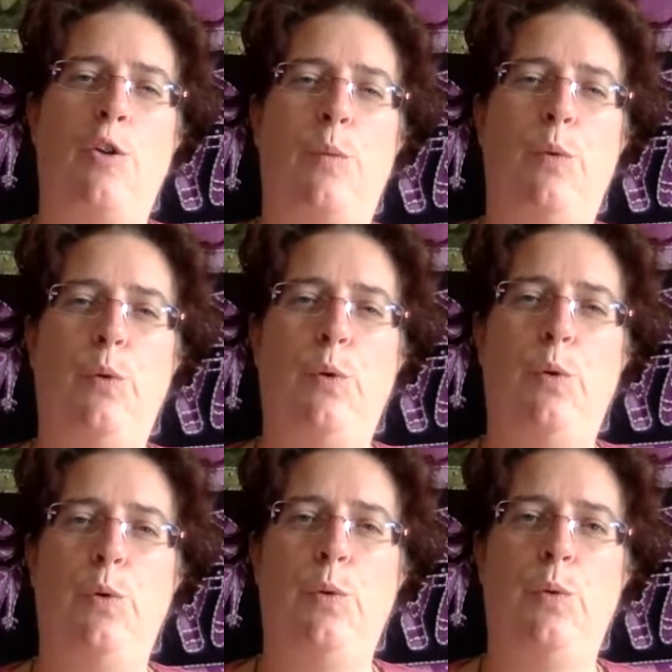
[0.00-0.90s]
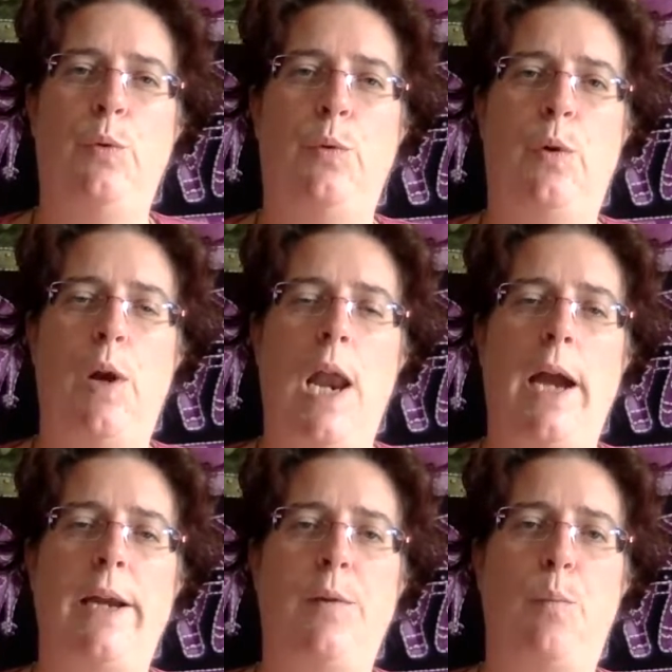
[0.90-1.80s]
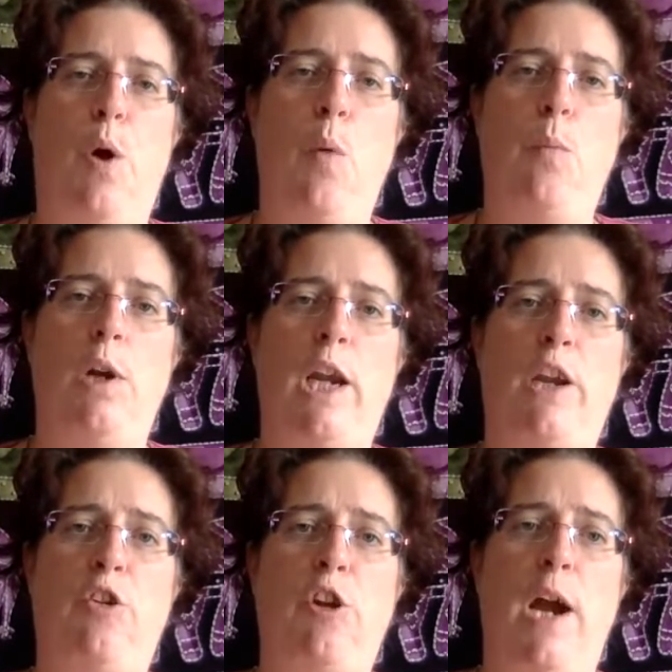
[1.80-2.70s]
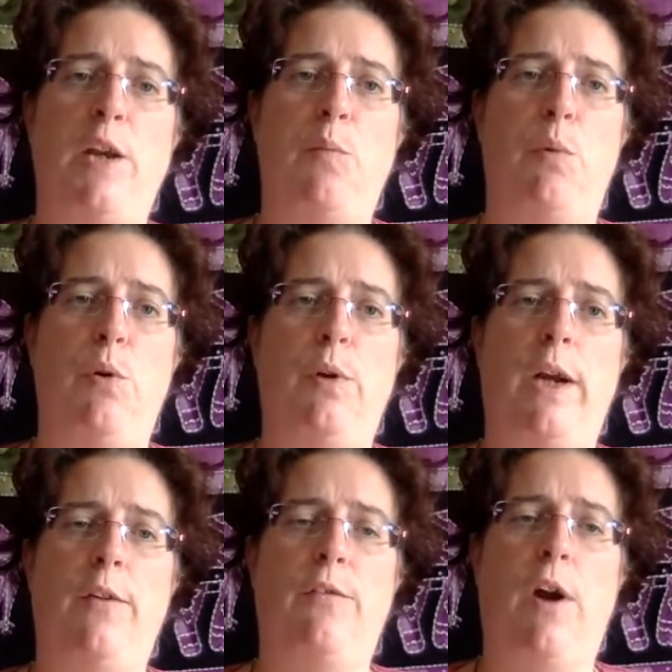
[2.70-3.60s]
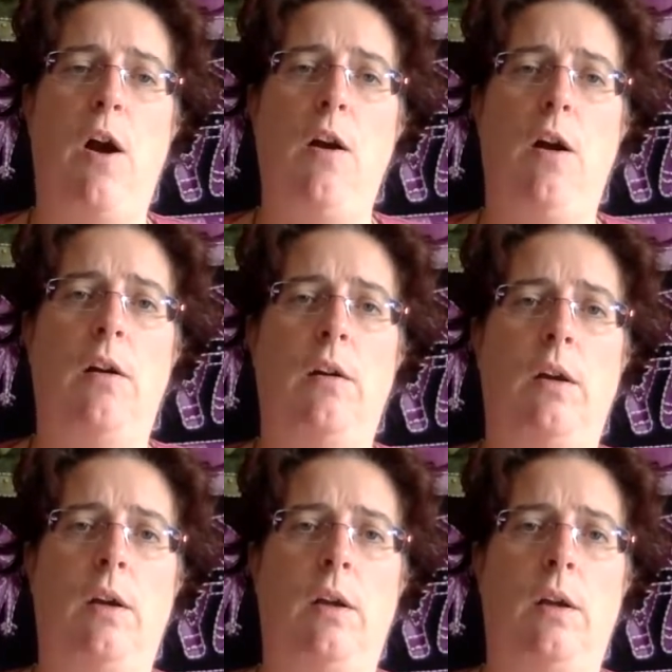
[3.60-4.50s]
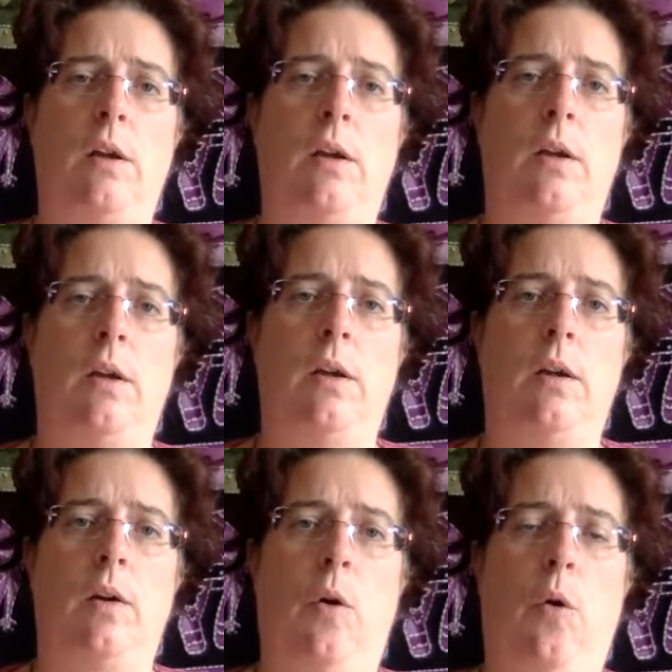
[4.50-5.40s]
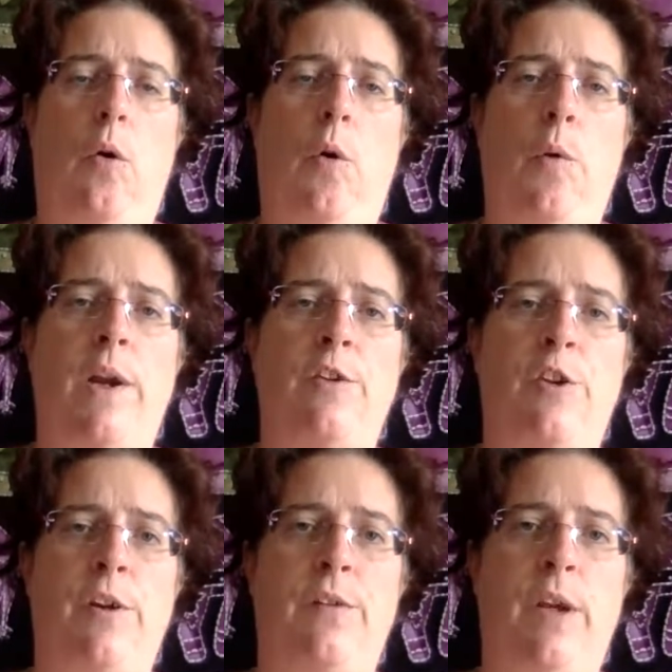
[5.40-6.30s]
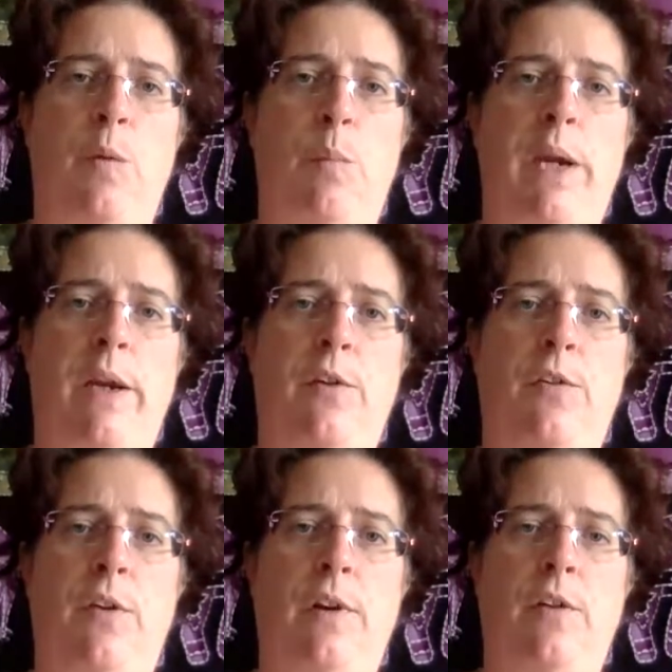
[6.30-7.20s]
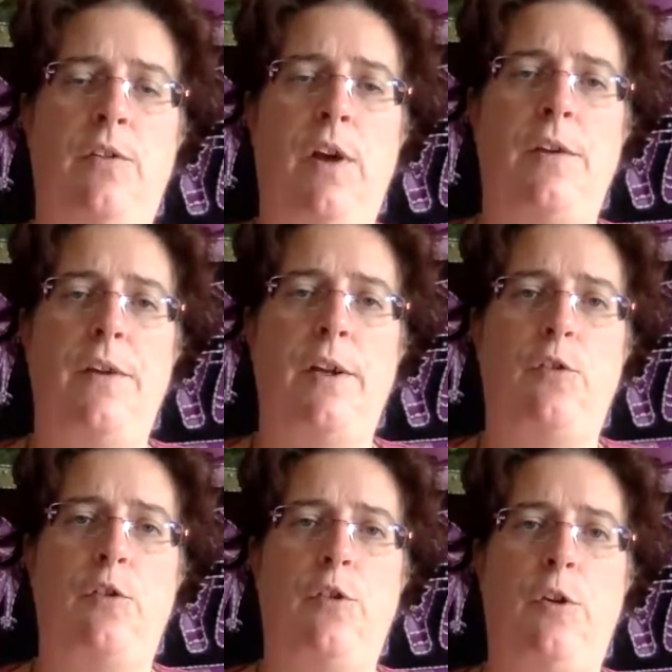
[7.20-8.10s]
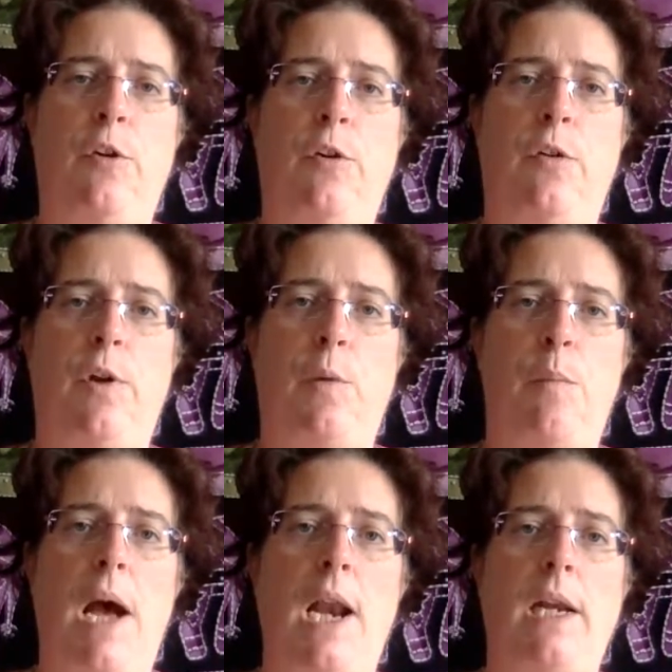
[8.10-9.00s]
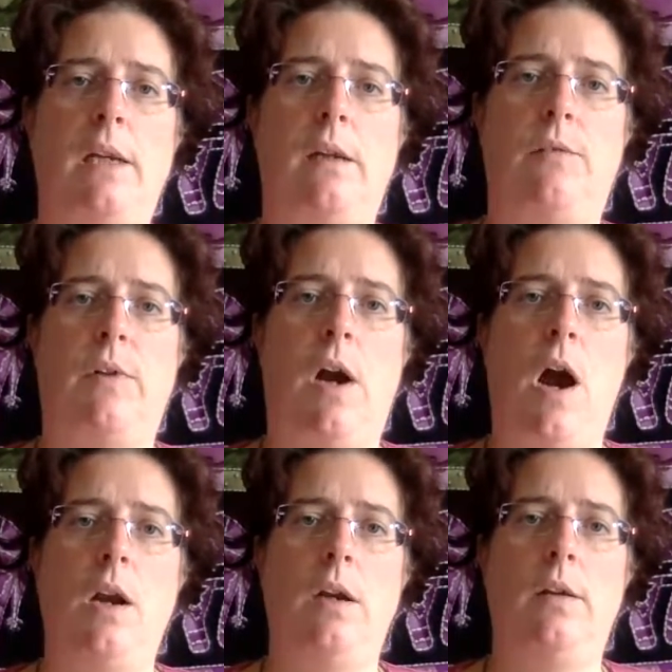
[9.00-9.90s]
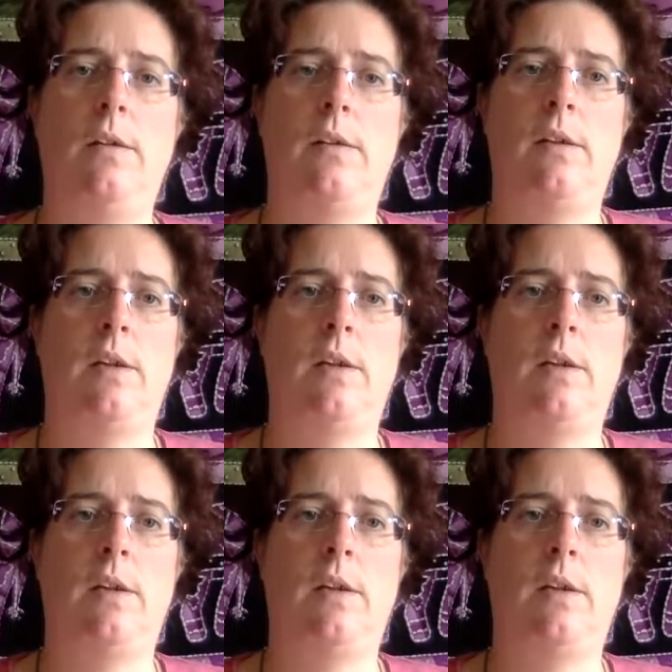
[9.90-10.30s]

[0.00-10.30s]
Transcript: blue, light purplish, light blue kind of color. Oranges and pinks are now starting to join the palette of colors.